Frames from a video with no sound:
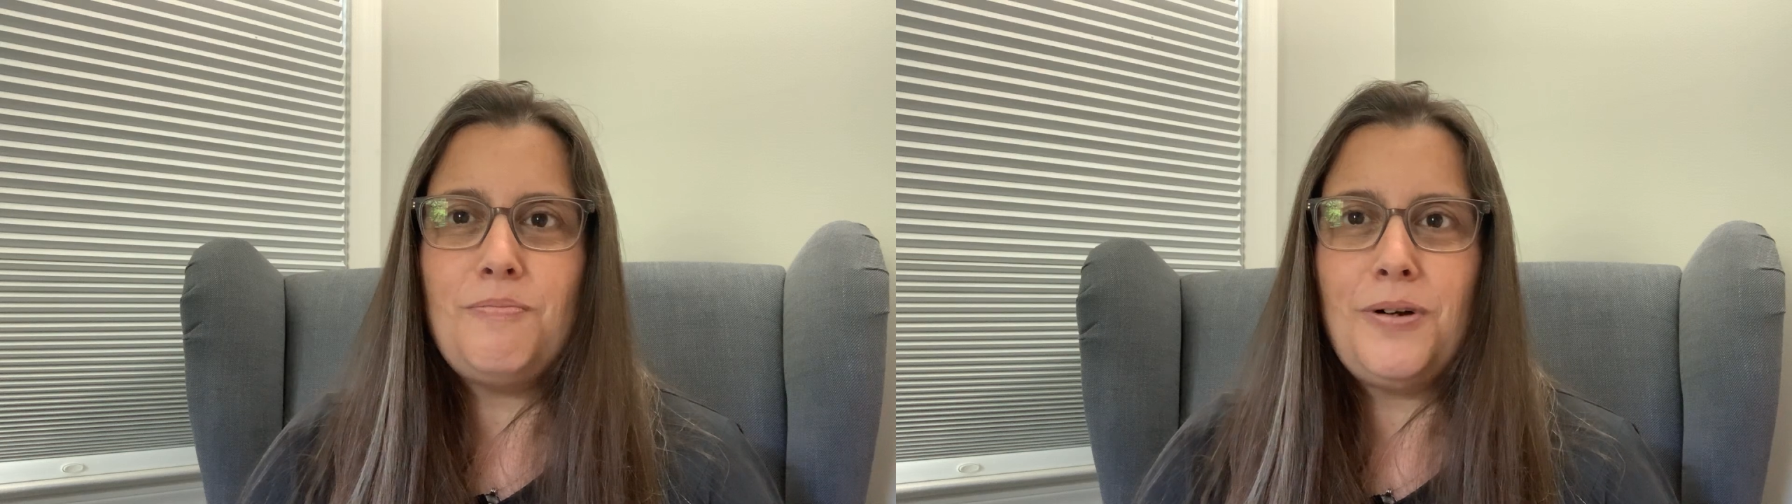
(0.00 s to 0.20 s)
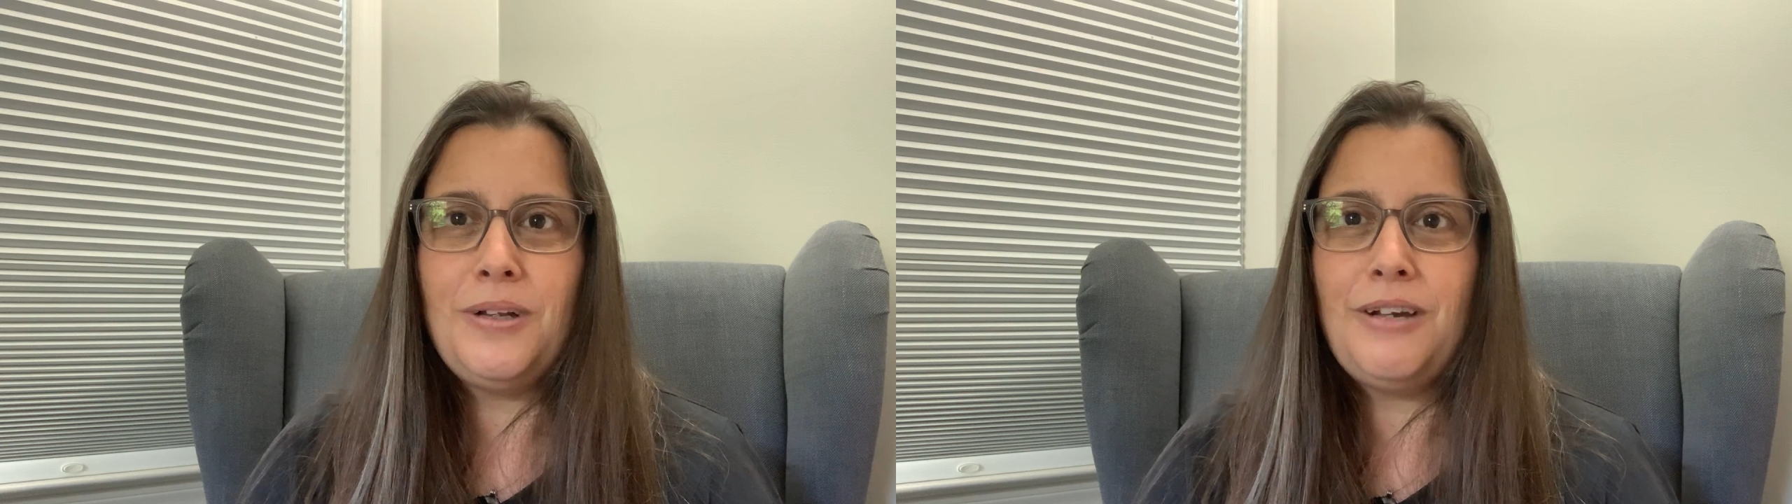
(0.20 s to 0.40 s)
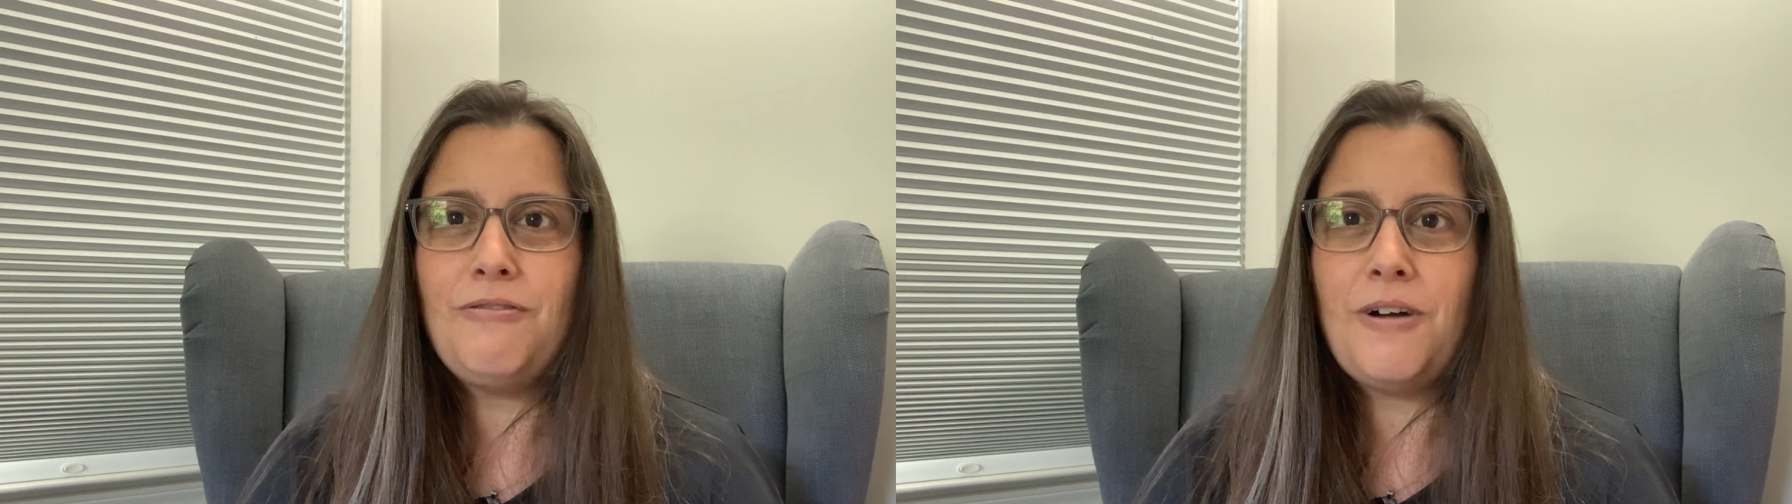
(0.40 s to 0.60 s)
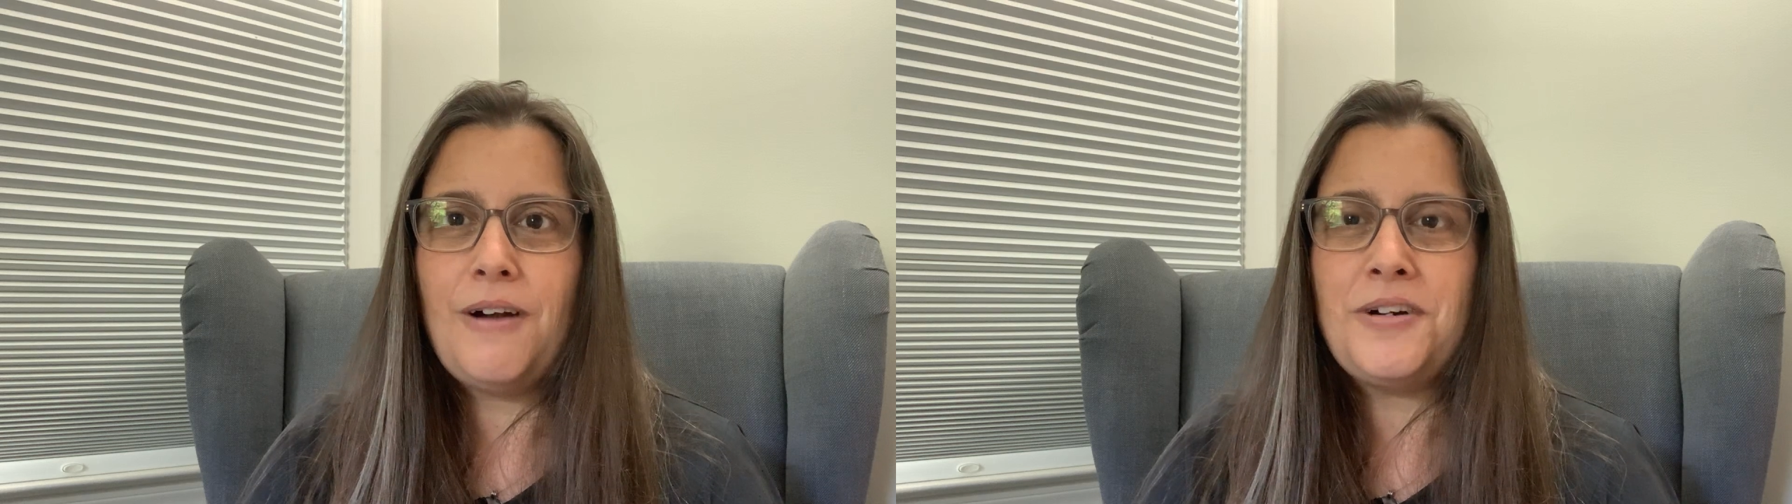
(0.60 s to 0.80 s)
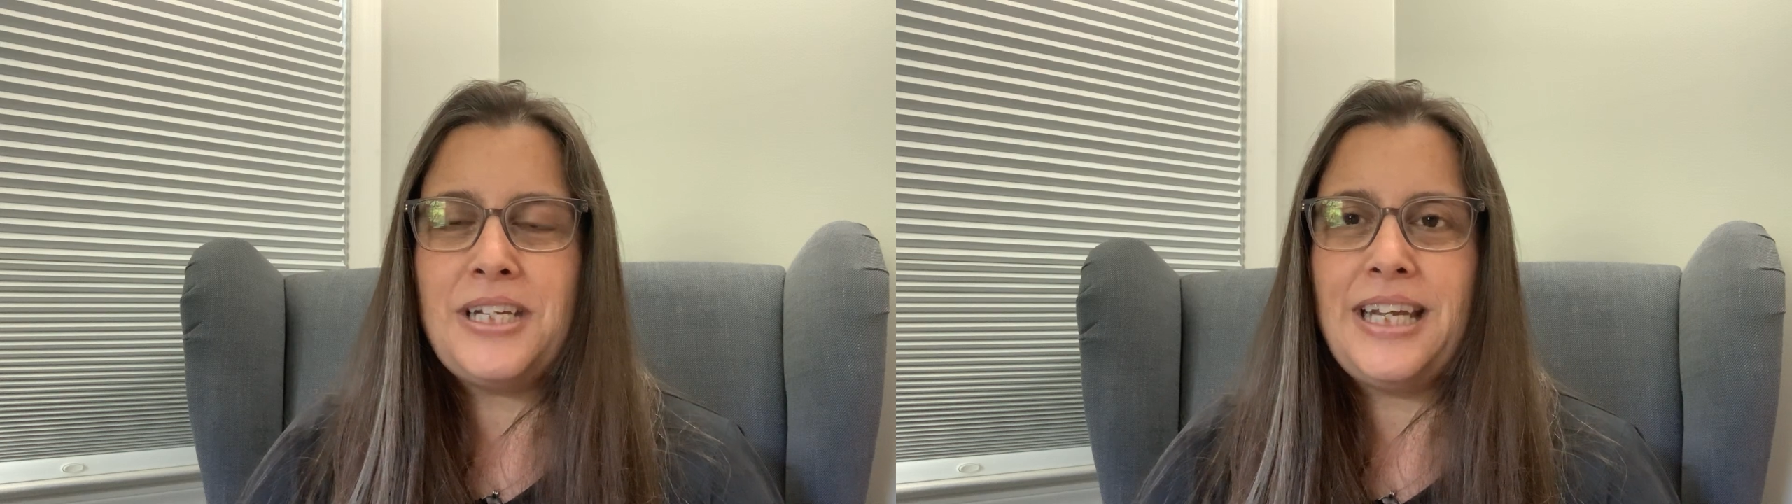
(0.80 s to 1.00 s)
pulling for
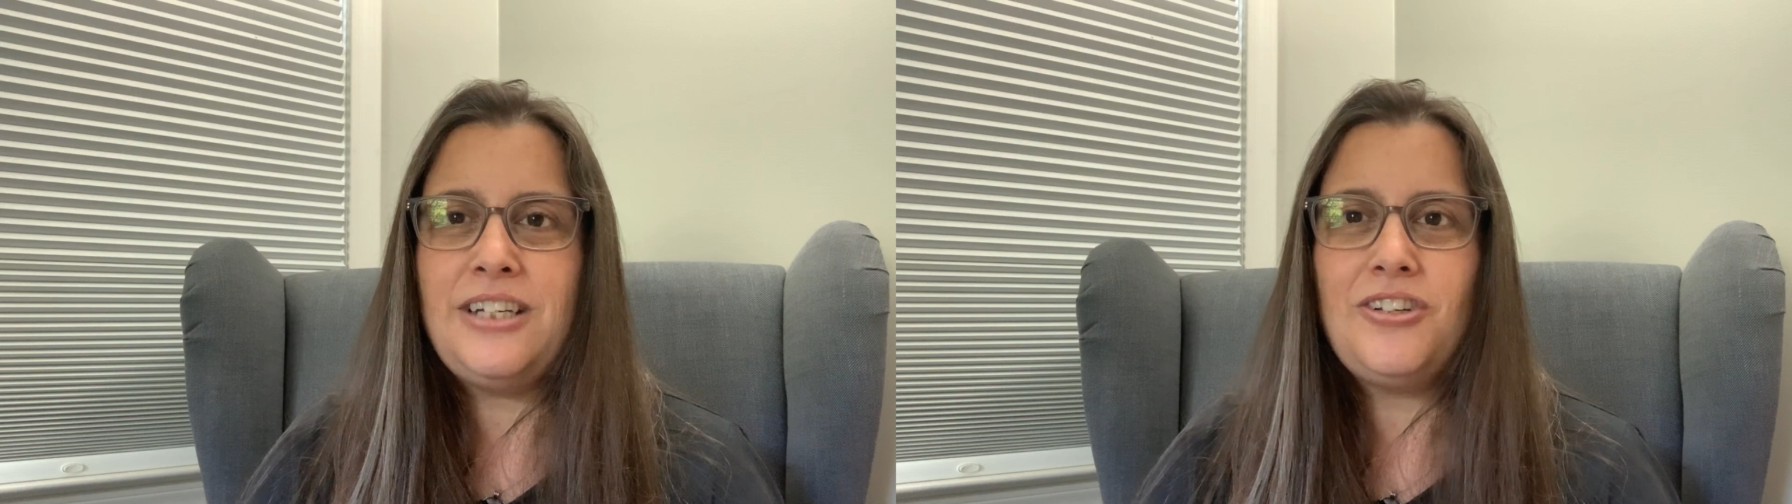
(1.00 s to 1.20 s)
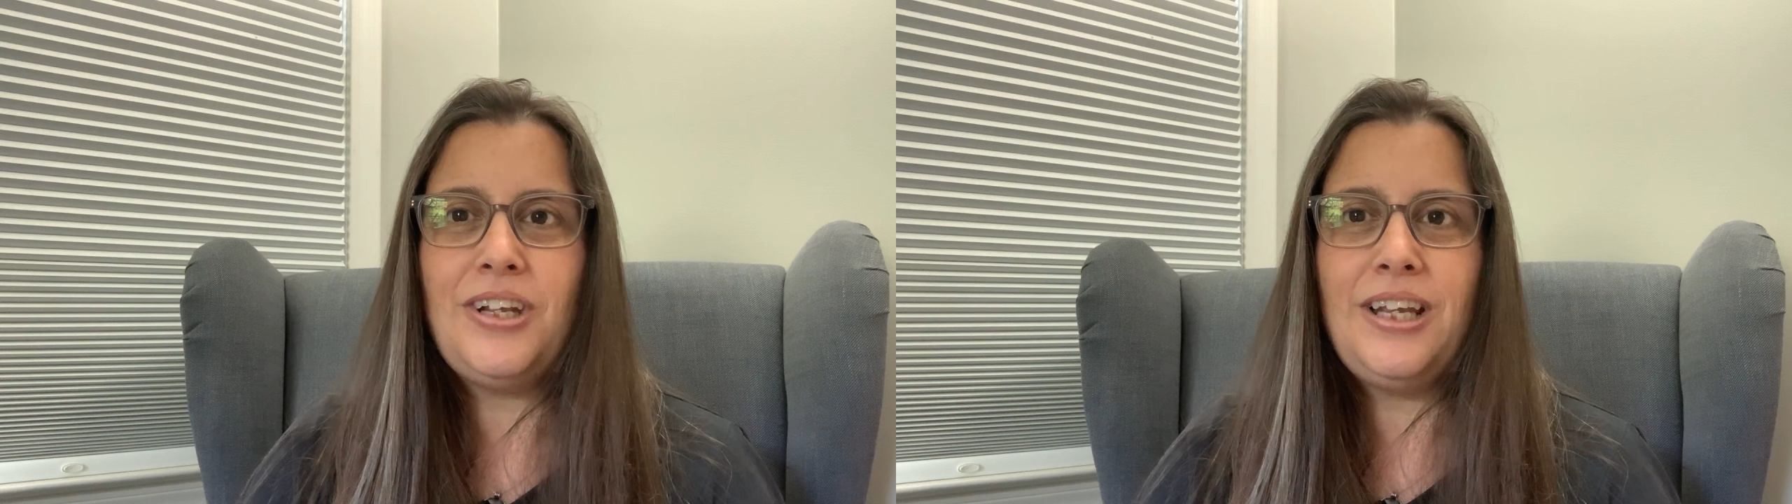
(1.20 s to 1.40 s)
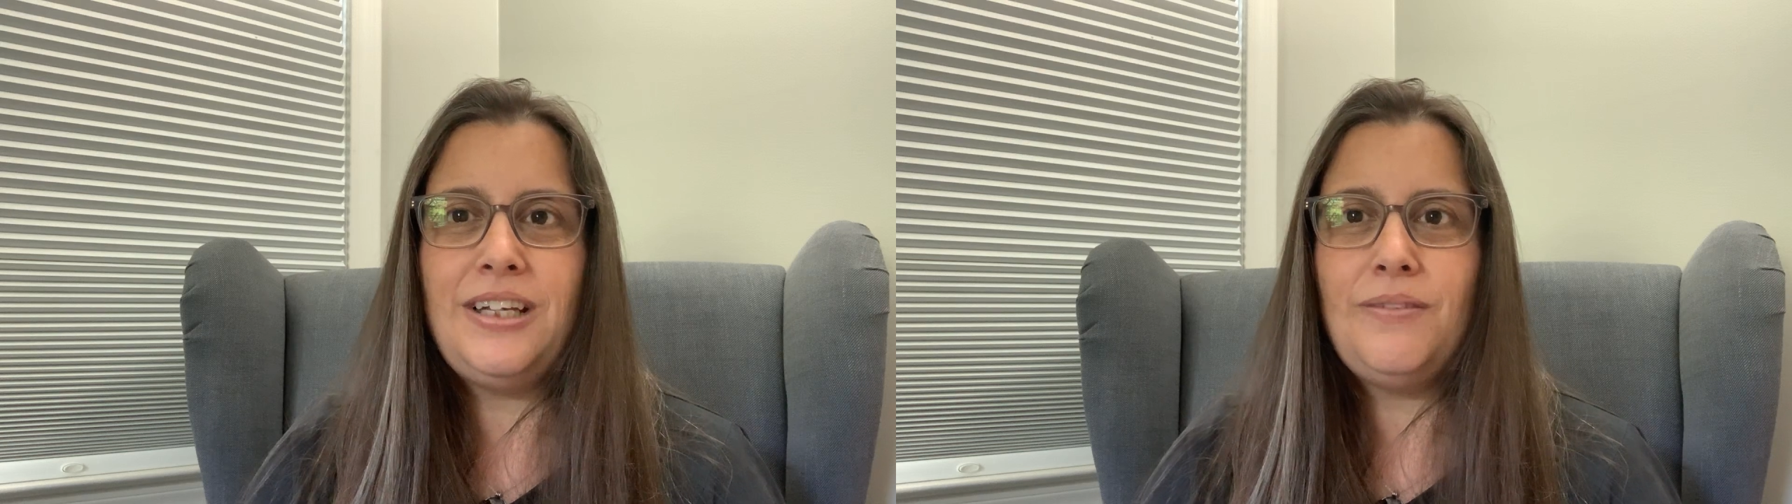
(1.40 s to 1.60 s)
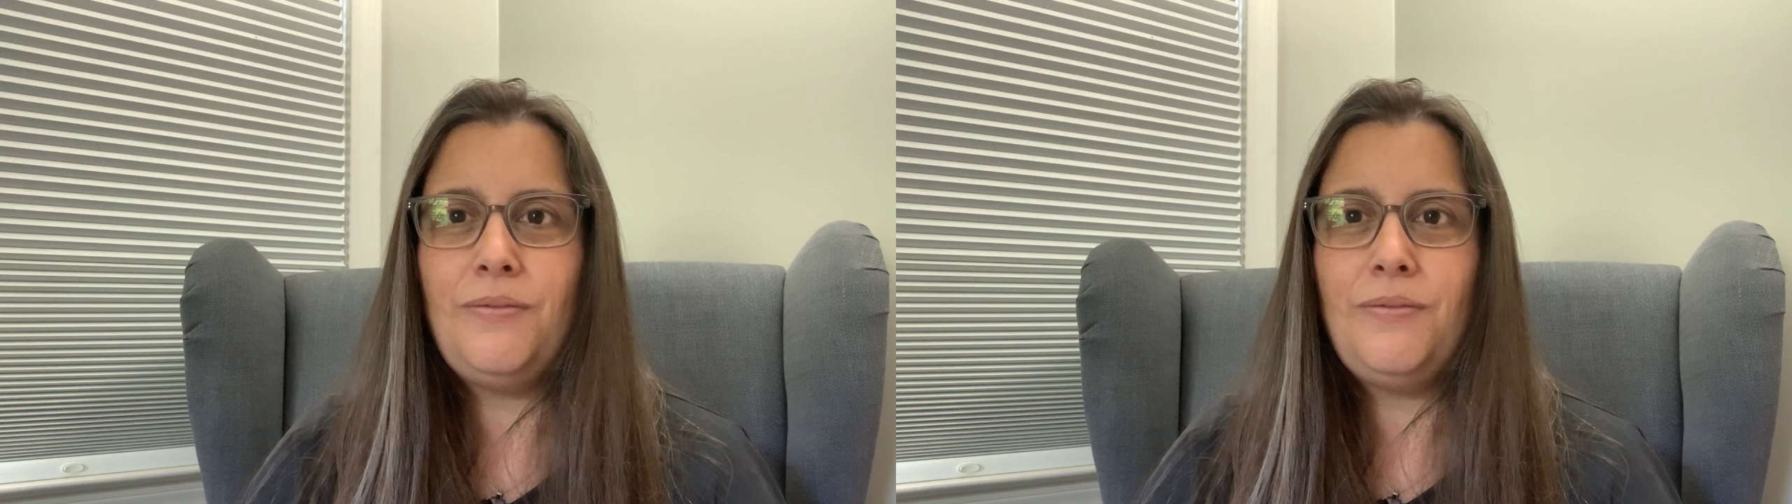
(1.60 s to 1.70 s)
our attention.